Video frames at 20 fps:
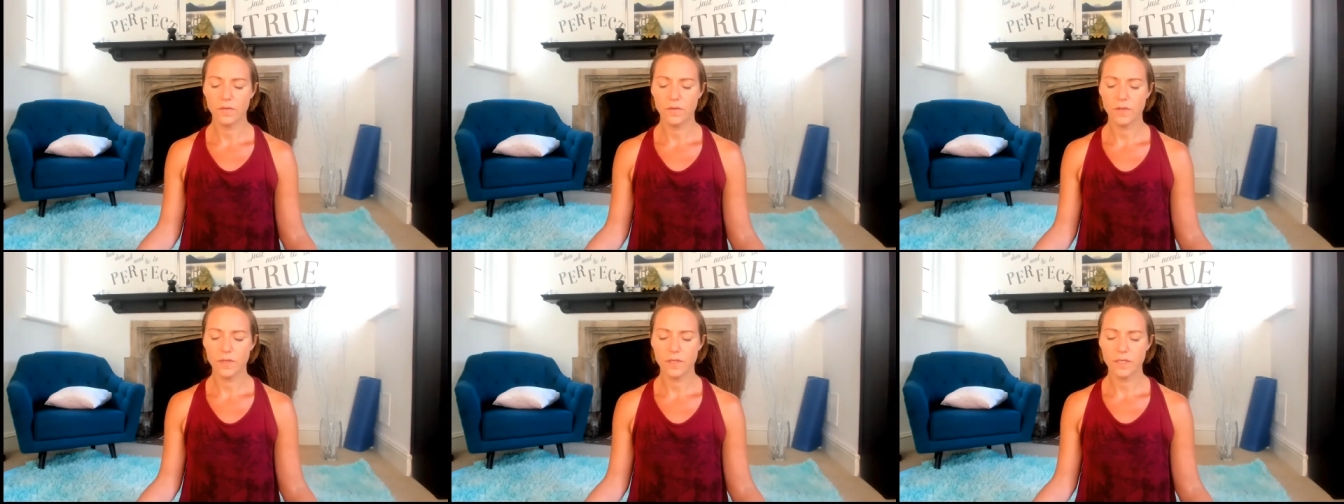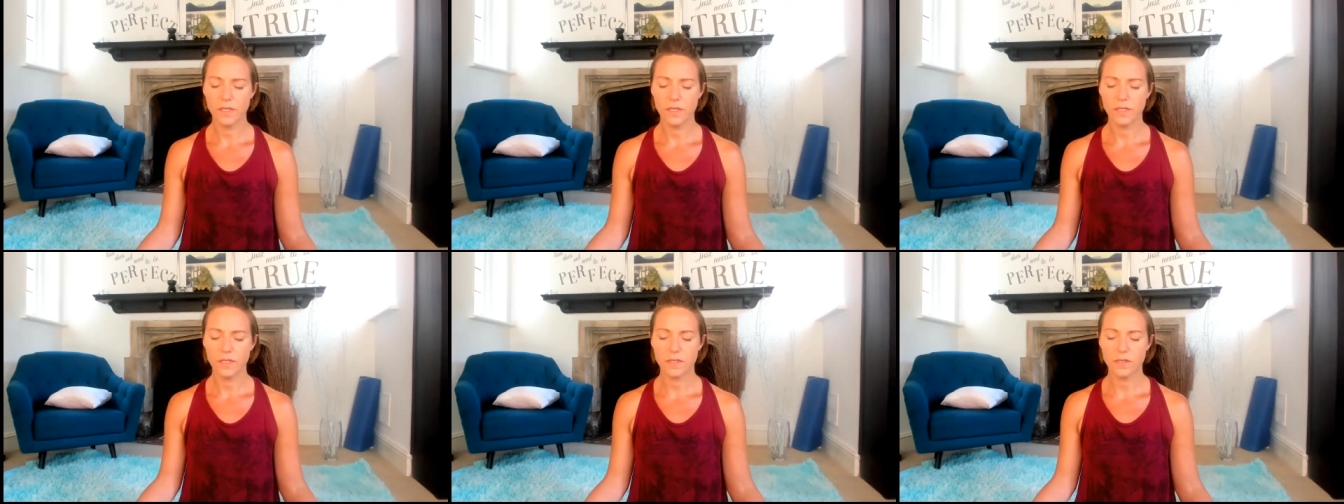
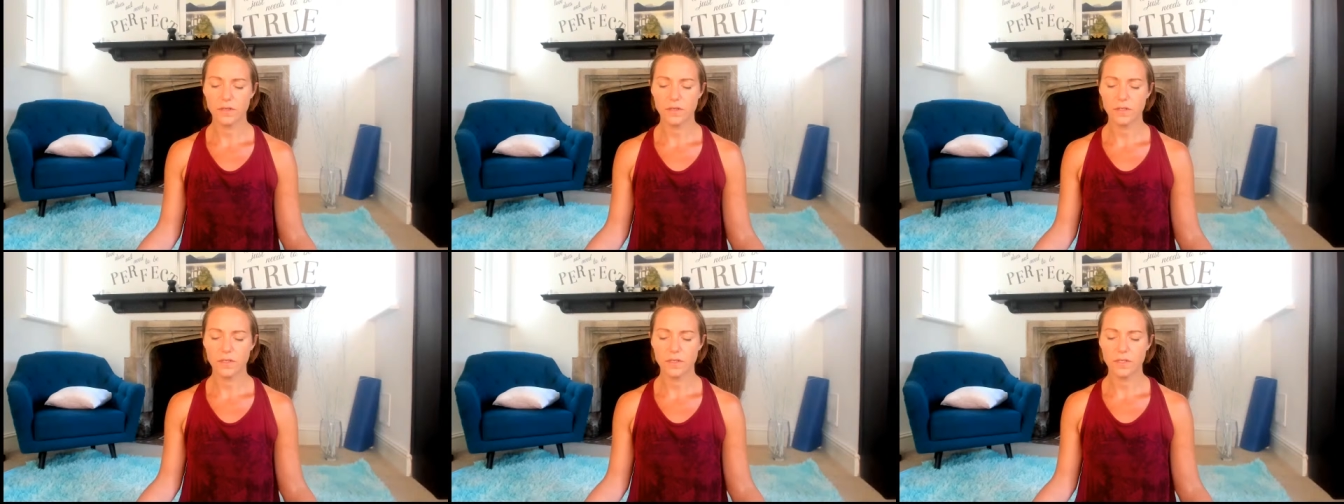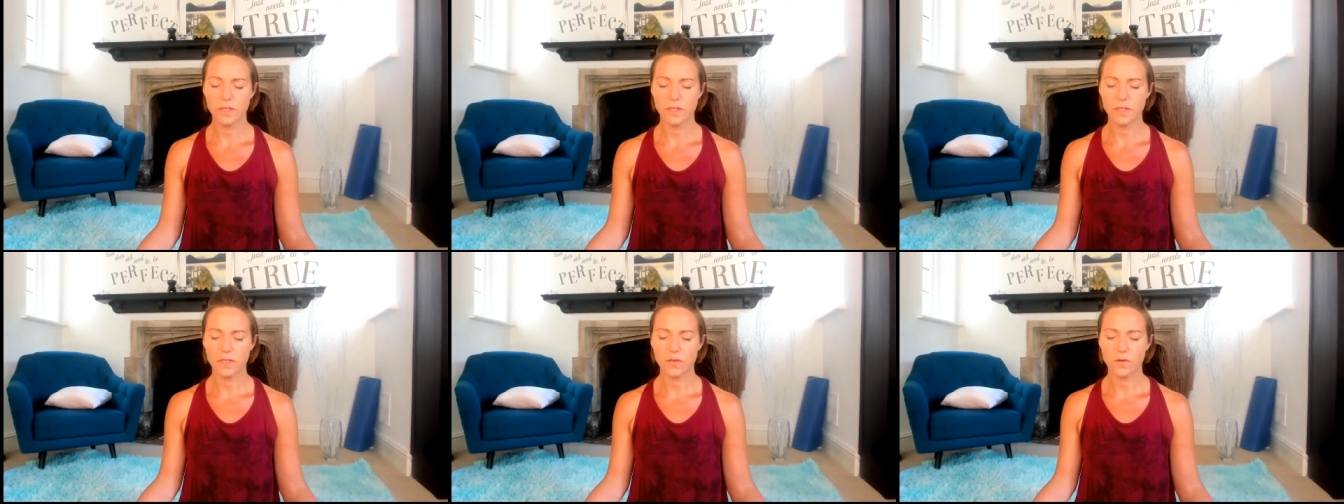start to
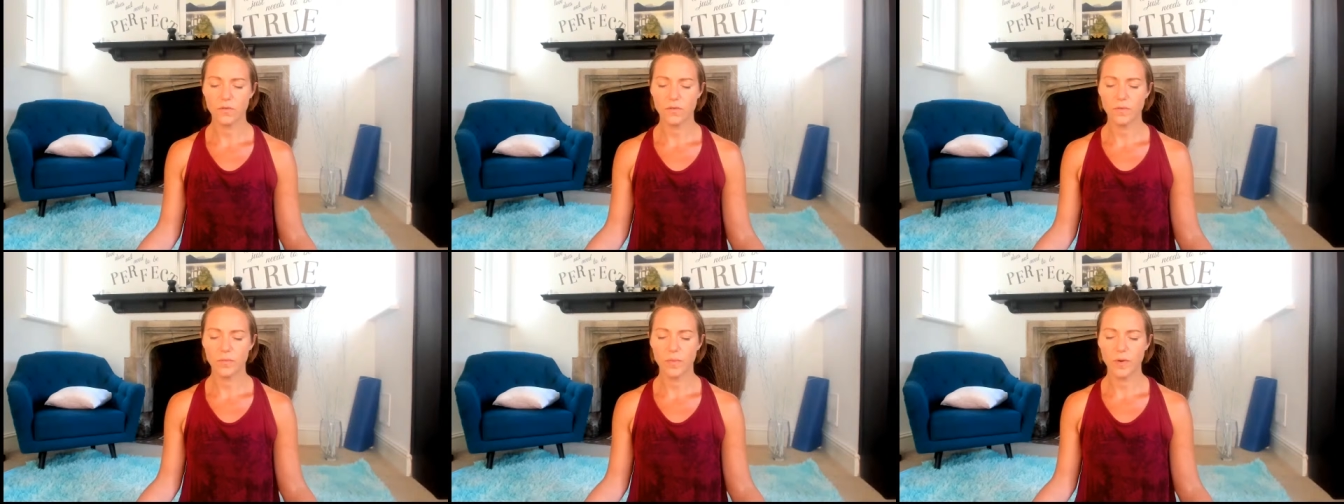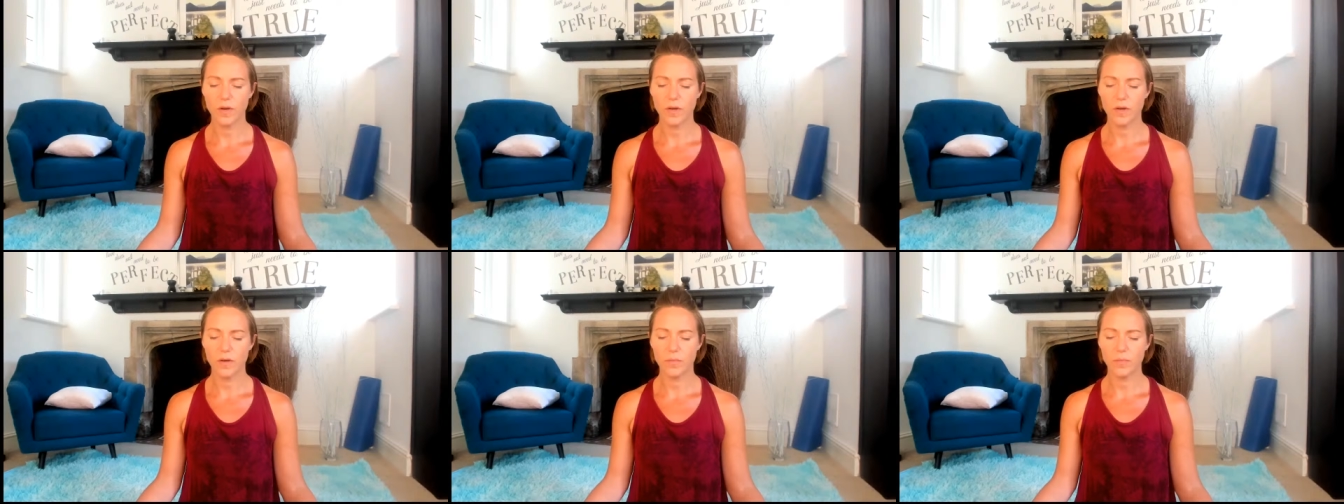see sort of a
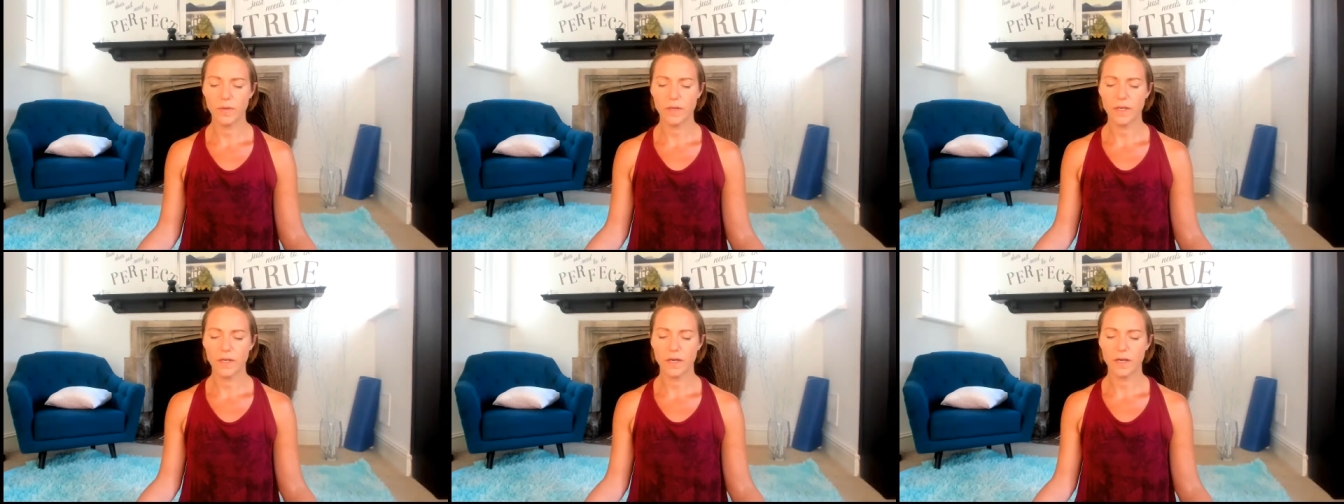purpley